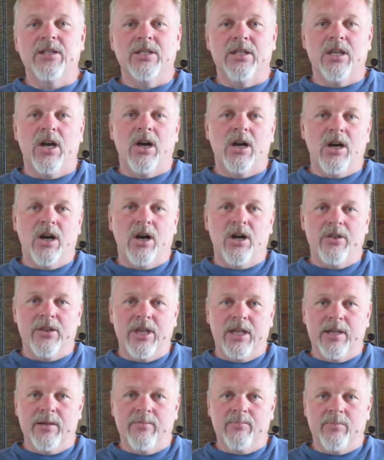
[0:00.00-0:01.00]
are
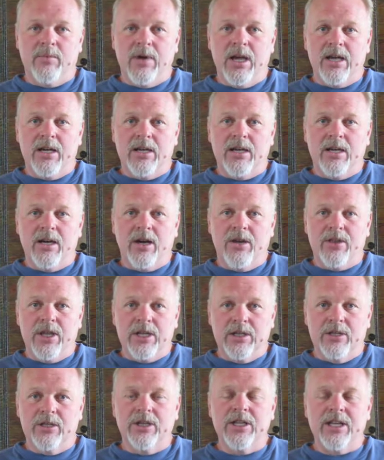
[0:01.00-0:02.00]
they
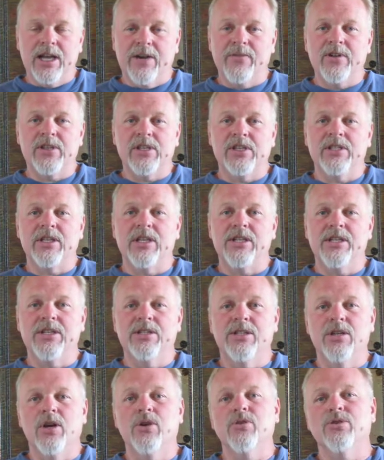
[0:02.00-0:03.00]
learning everything they need
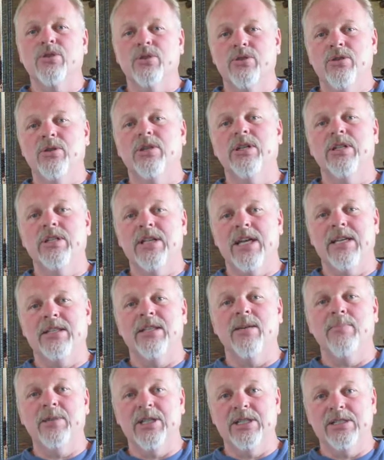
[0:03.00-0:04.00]
to know so you can take
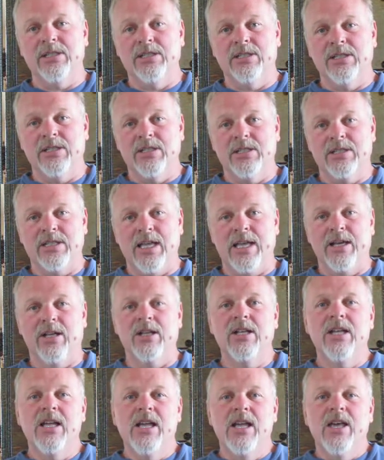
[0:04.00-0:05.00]
them easily to the sale?
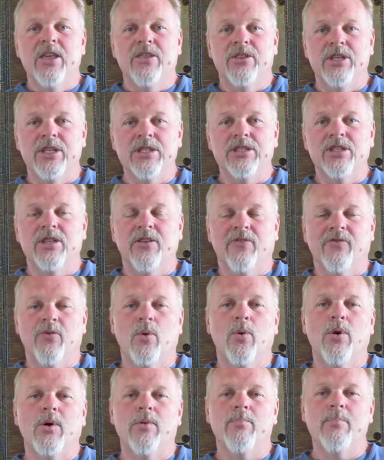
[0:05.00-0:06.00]
These are the
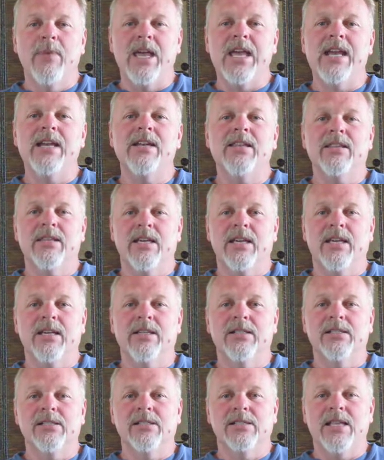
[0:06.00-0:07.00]
4 main
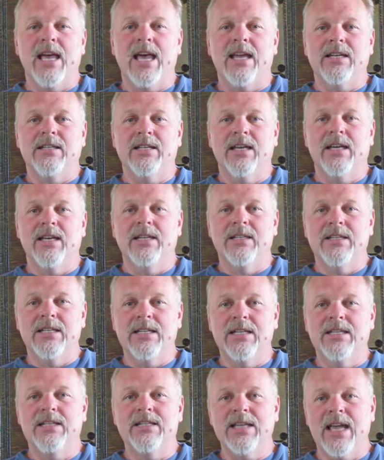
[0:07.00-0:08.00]
things that
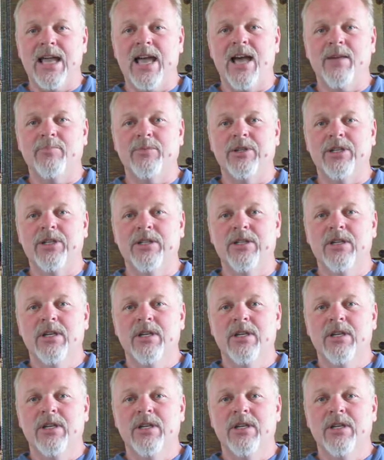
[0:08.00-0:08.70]
need to happen,